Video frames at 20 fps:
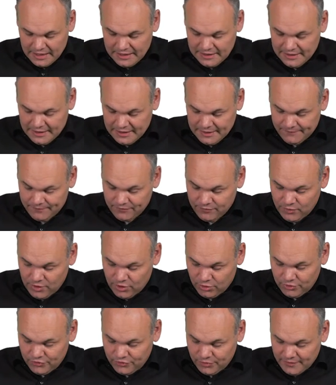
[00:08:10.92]
Yeah, we
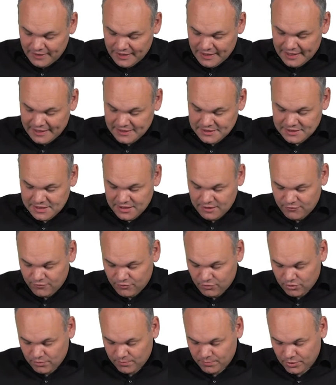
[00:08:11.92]
also were asking
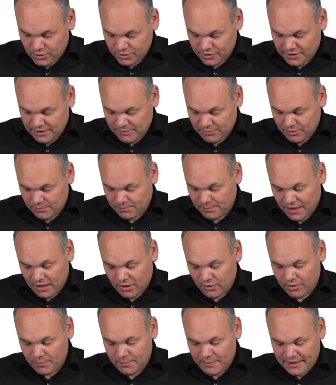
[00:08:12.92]
for portable
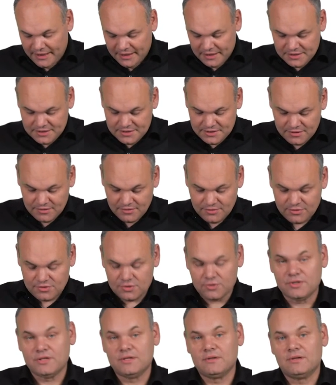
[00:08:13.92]
power packs,
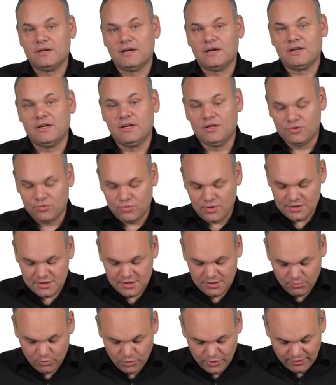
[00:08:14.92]
so that they are
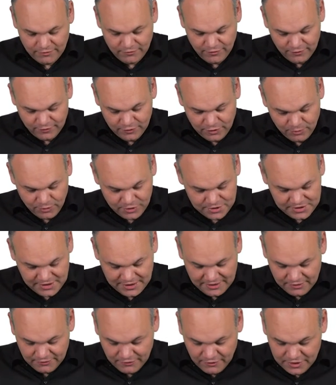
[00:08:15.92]
increasing. More than
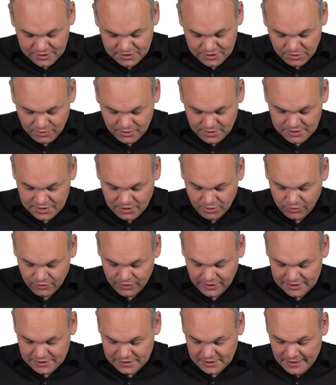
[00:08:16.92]
50% of our students own
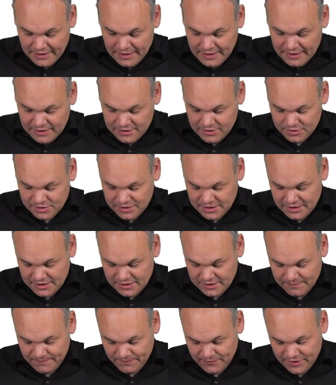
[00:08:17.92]
this. You see,
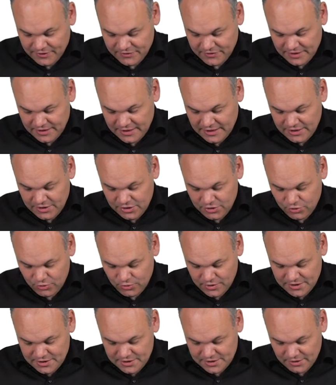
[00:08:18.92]
there's an
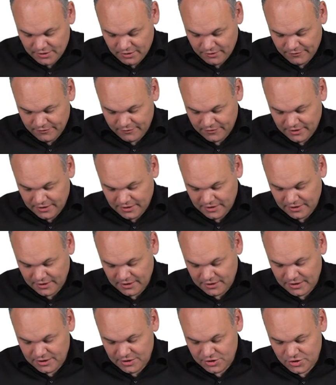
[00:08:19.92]
increase of
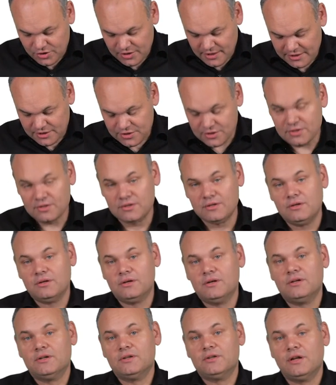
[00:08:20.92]
the internet
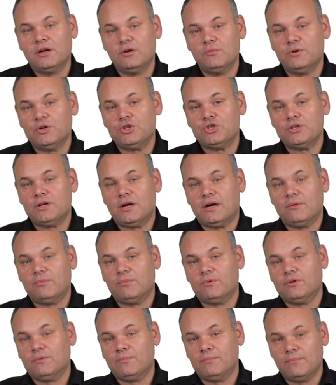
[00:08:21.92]
television. I
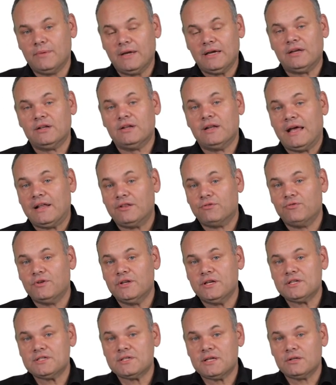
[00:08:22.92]
will make
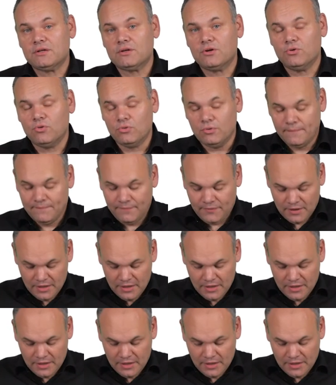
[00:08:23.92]
Netflix and co.